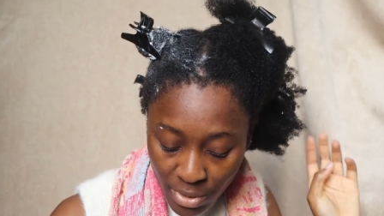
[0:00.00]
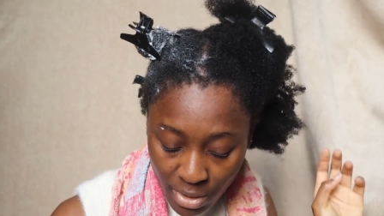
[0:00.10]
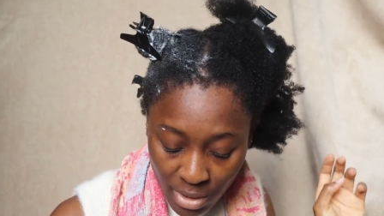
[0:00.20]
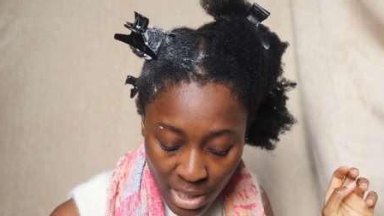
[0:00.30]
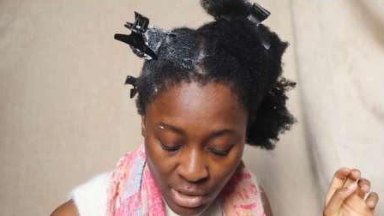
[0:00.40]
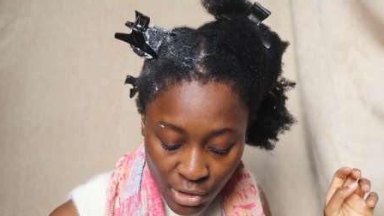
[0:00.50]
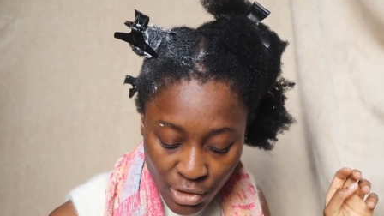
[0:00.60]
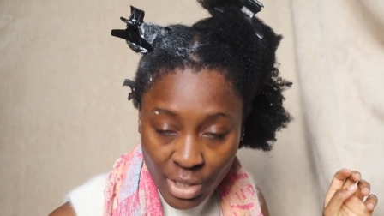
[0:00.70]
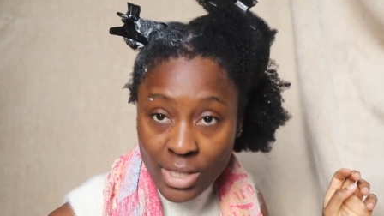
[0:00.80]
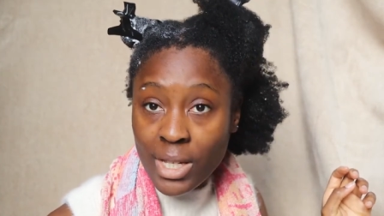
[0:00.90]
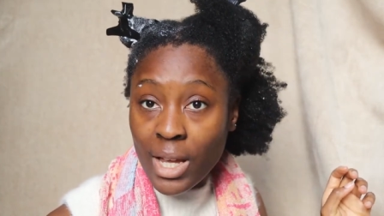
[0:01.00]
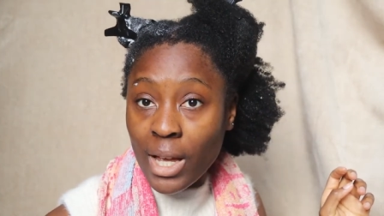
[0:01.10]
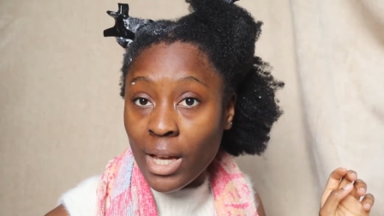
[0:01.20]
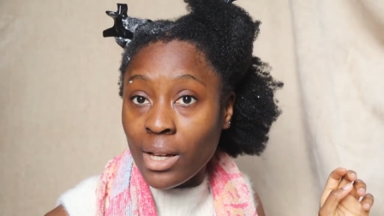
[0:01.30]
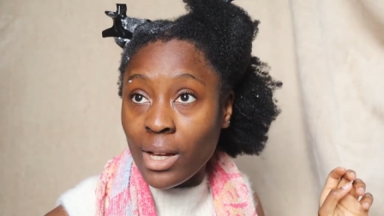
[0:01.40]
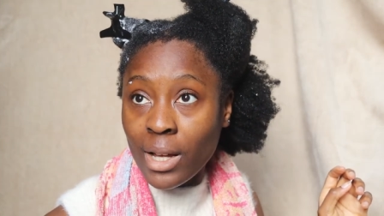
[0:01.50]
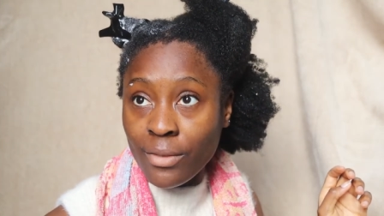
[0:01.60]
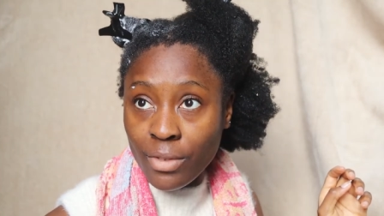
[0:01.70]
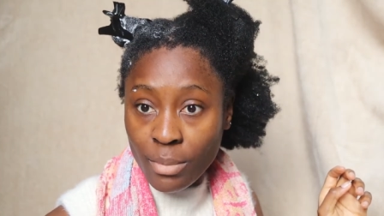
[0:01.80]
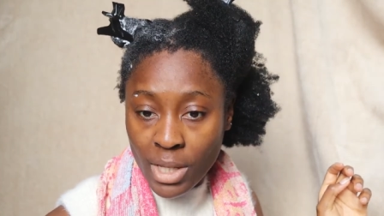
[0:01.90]
but it's just hair,
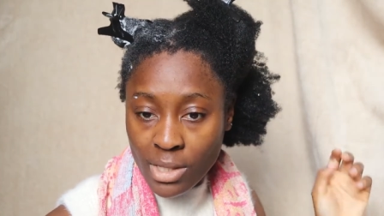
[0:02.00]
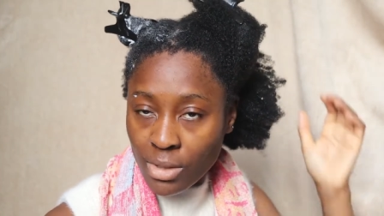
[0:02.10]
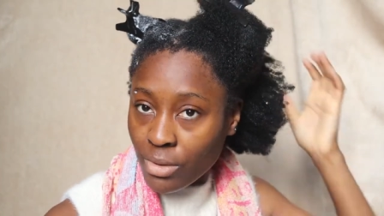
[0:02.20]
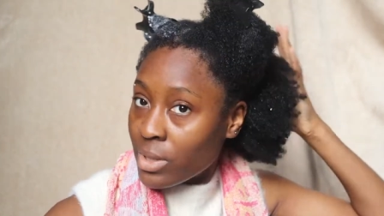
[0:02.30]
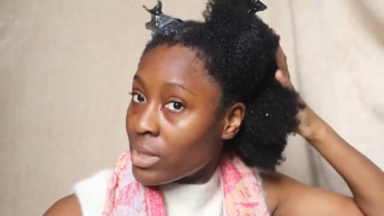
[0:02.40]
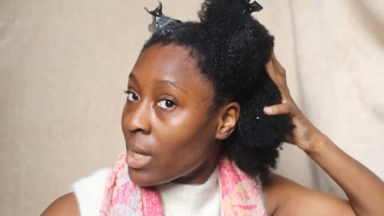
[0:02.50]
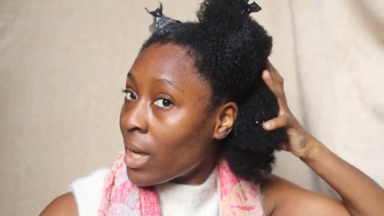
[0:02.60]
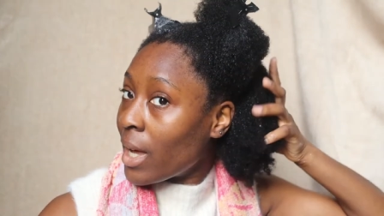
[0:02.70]
and for me, as long as the